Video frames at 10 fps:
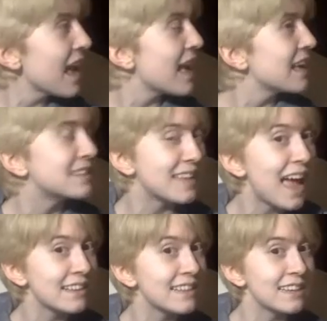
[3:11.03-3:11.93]
Yeah,
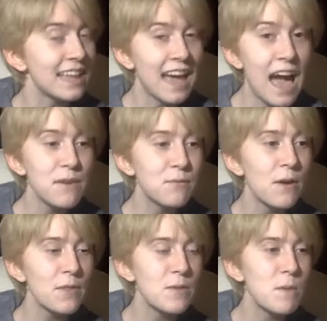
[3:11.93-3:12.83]
exactly. Like, I
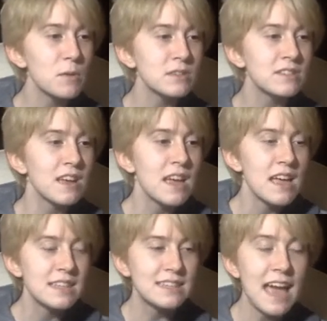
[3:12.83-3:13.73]
felt the most
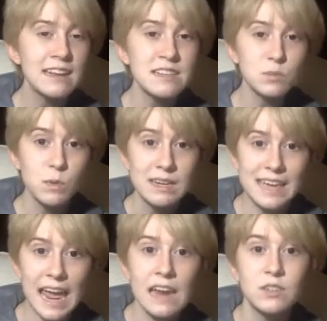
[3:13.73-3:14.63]
sadness when
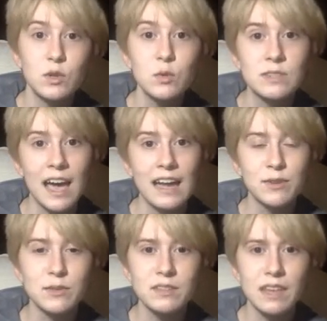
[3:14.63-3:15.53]
K2 died.
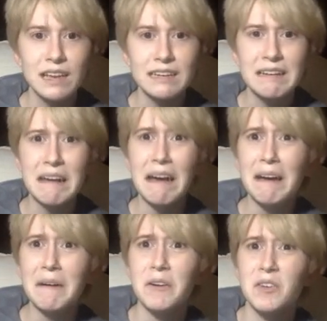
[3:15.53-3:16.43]
It was like,
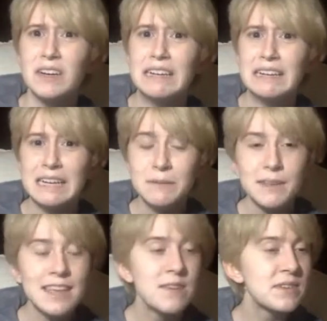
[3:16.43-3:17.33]
no!
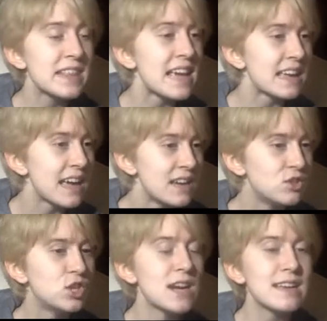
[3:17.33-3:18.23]
But then when, like,
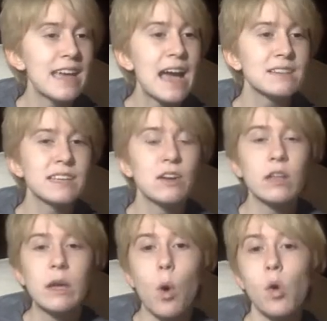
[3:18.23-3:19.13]
Jin and Cassian are,
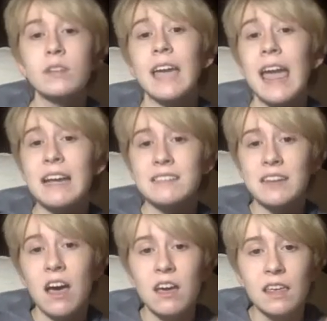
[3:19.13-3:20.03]
like, holding hands
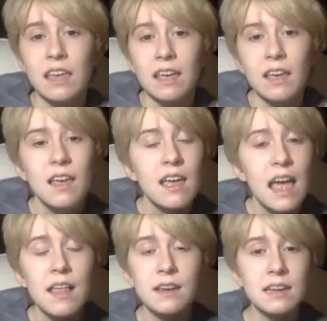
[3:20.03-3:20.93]
and hugging,
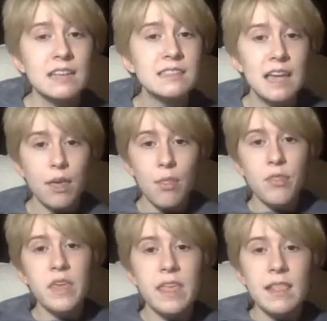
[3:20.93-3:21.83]
and it's like
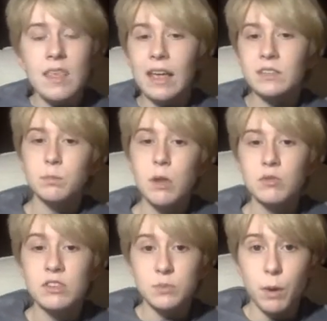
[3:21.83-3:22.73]
the
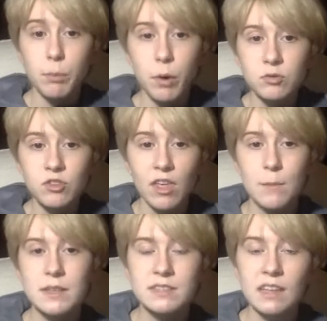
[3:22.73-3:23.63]
explosion's approaching
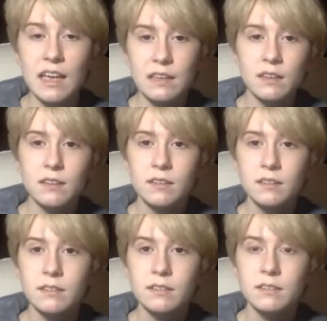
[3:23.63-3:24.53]
them, it's like,
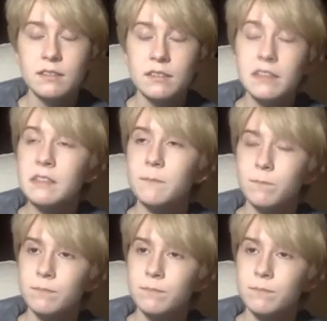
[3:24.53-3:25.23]
huh.